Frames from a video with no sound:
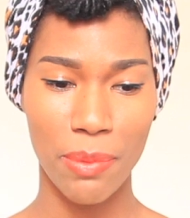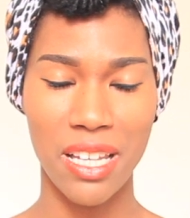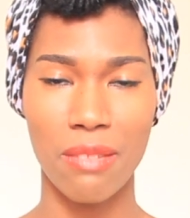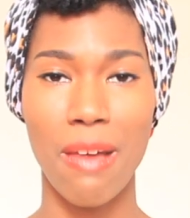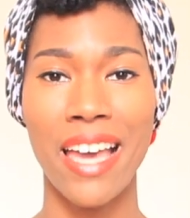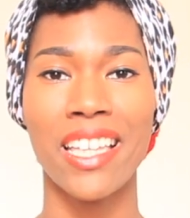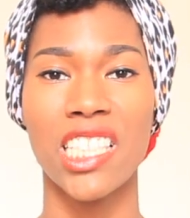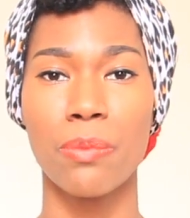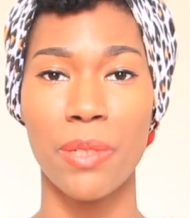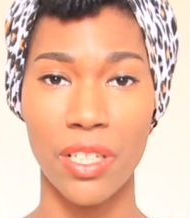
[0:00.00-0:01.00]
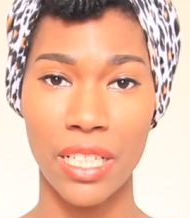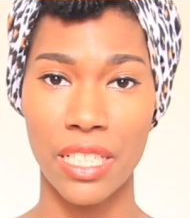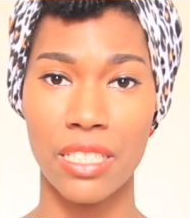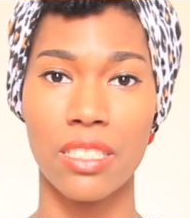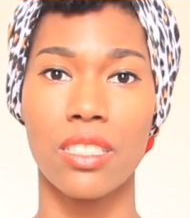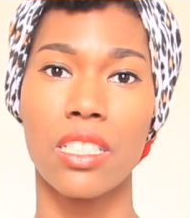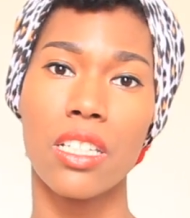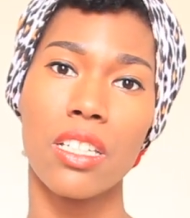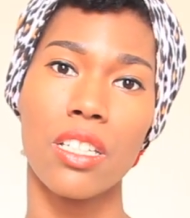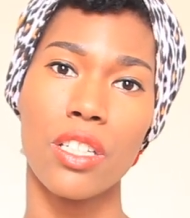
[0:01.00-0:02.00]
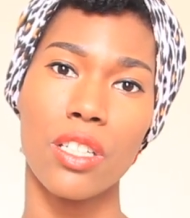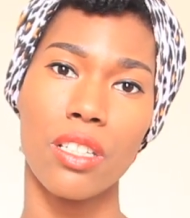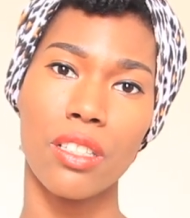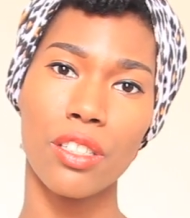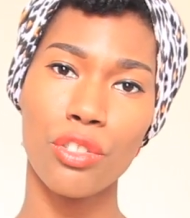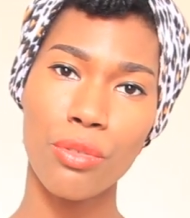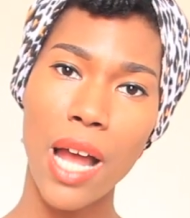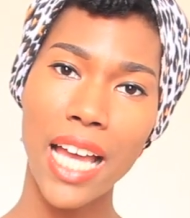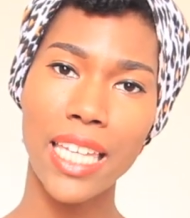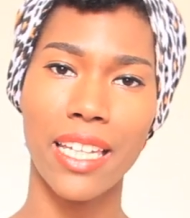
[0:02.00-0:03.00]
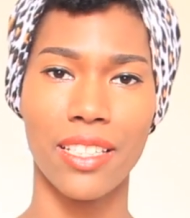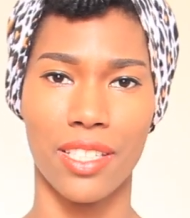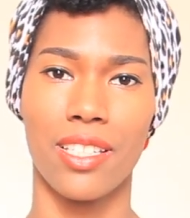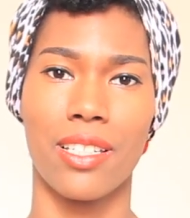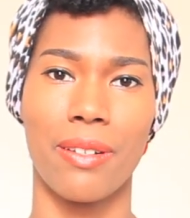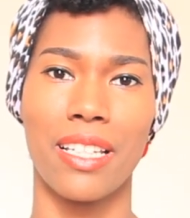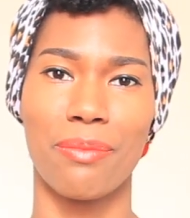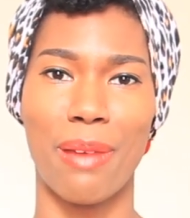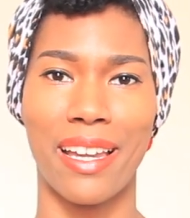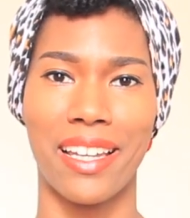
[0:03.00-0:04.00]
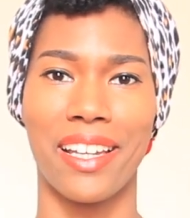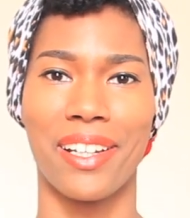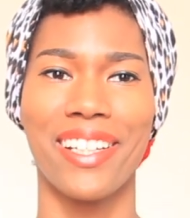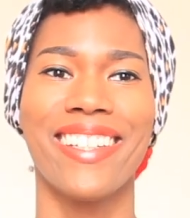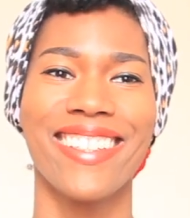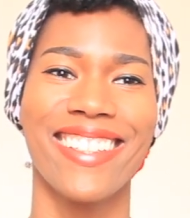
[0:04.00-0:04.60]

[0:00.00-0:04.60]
much my experience trying to straighten my hair.